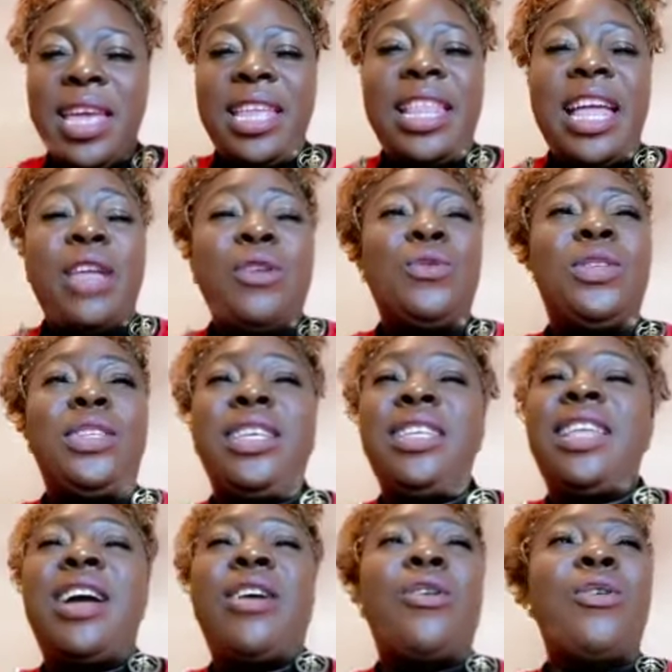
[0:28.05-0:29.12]
that you think
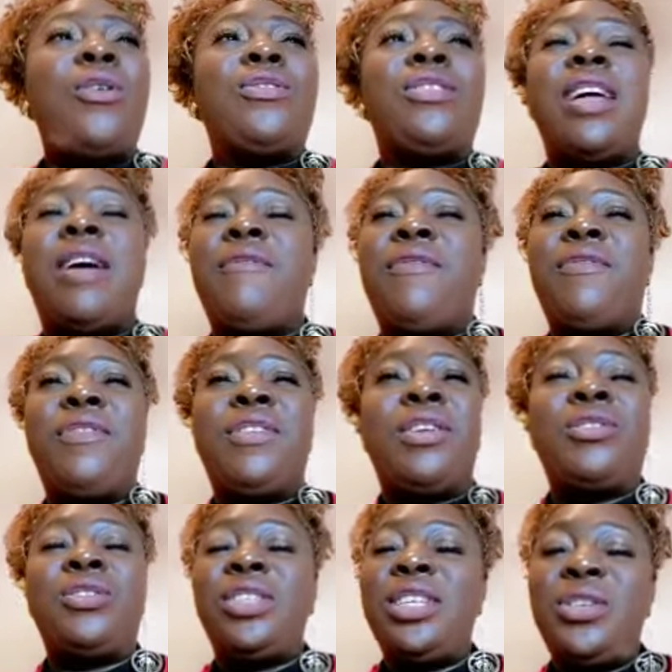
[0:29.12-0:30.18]
that God has
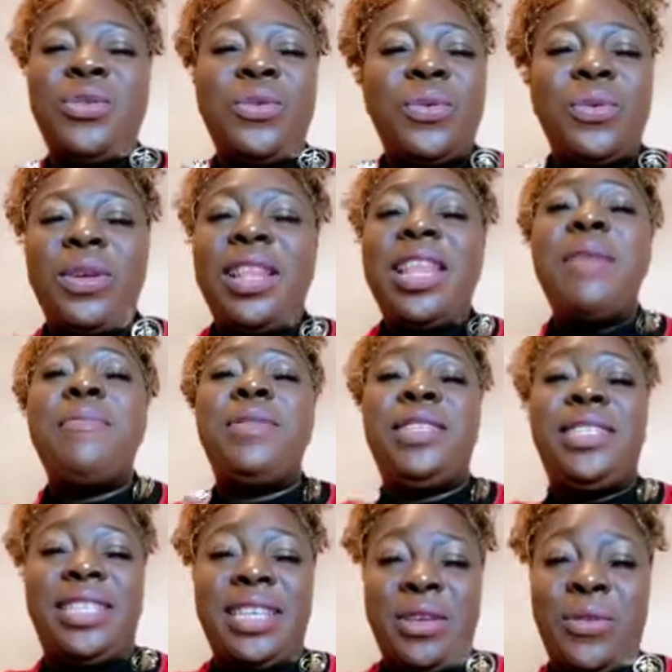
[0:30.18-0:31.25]
forgotten you? Let me
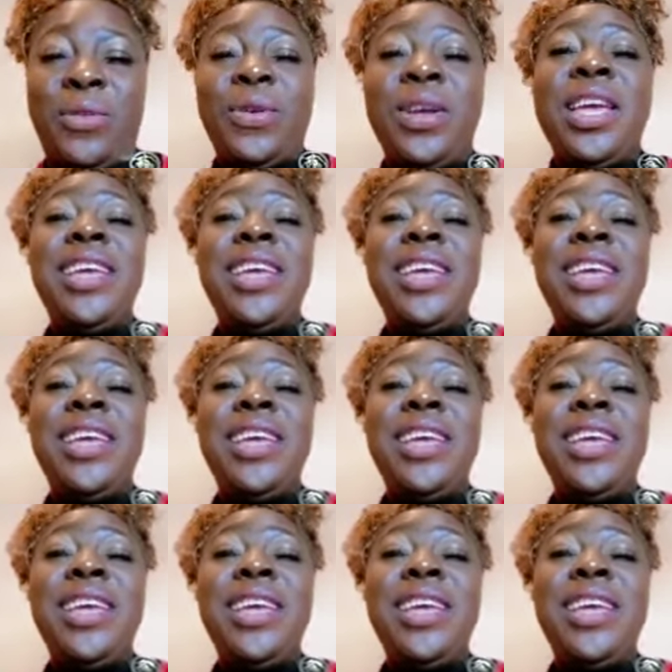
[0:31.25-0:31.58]
tell you.